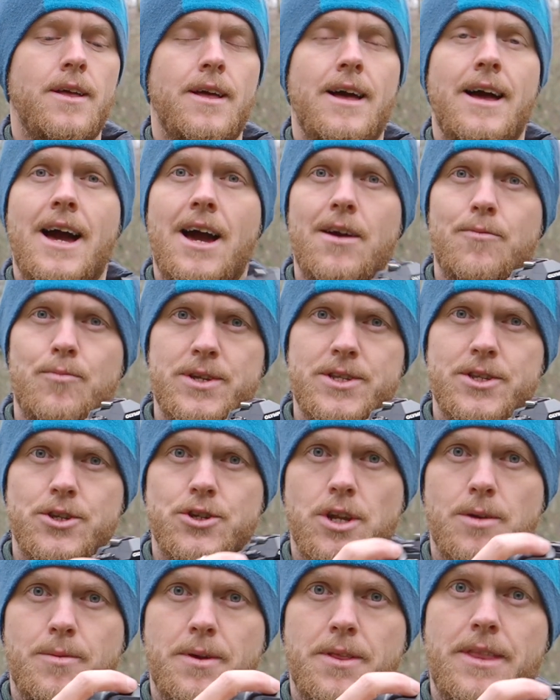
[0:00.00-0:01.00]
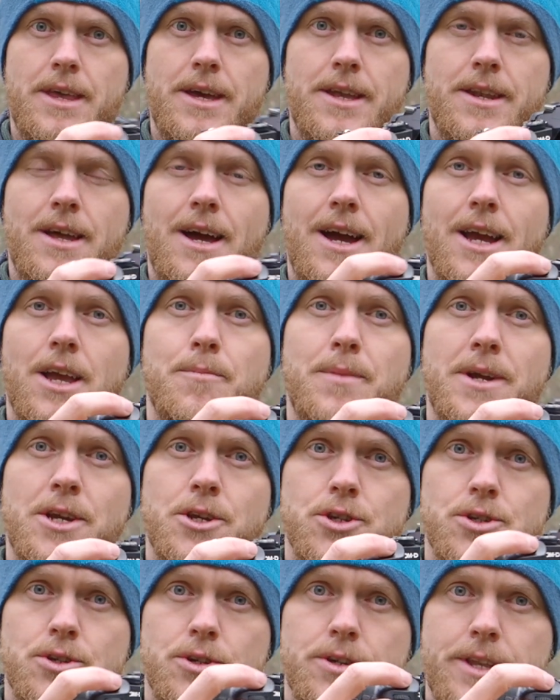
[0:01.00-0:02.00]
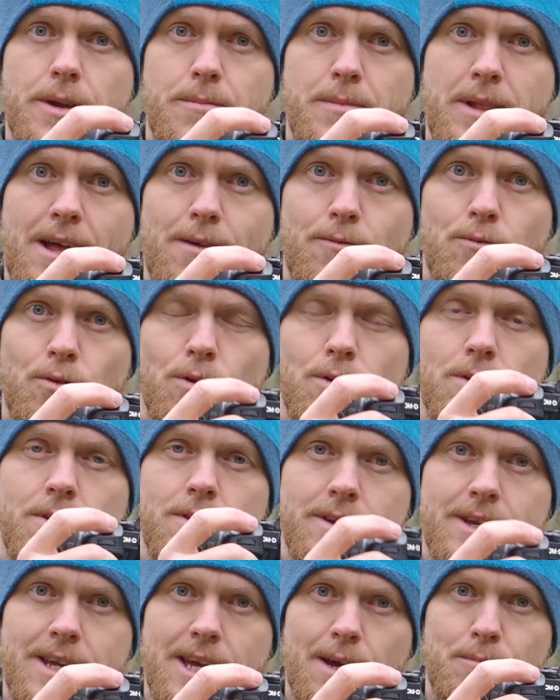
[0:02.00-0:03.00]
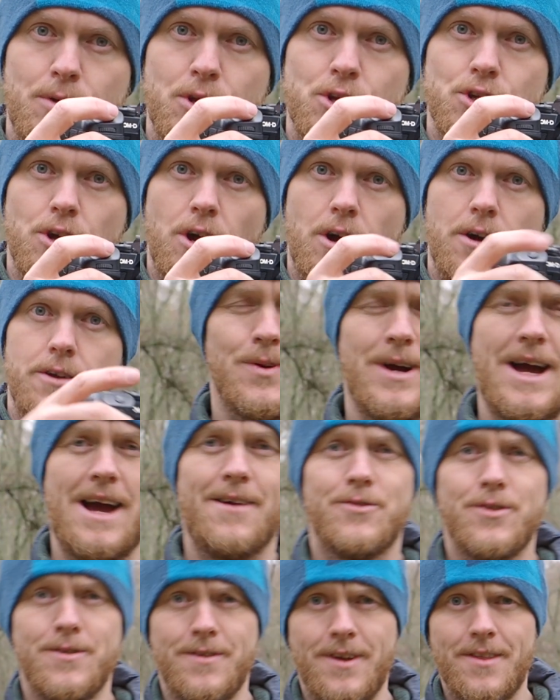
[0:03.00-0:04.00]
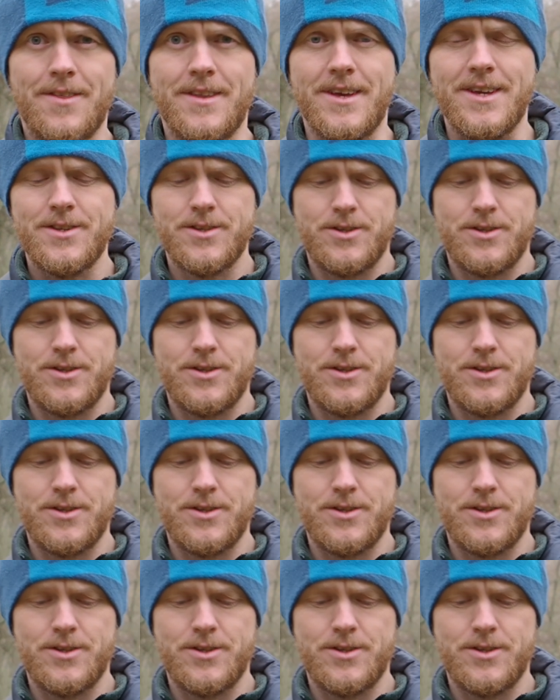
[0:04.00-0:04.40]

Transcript: half press the shutter button, then I can make sure that I'm level, get my shot. After you've done this,